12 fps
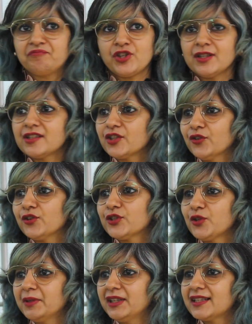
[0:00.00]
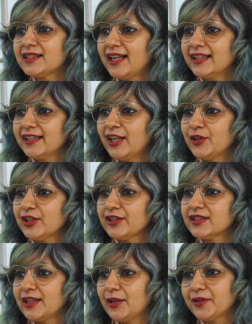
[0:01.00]
Just, so many exciting
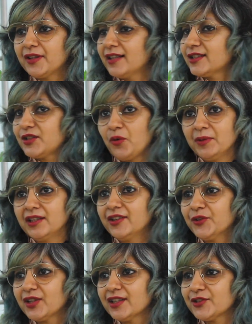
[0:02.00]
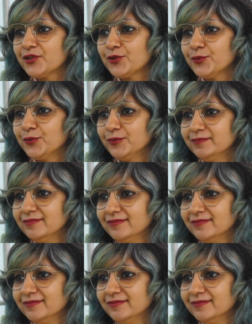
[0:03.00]
ideas out there, so many new things to do.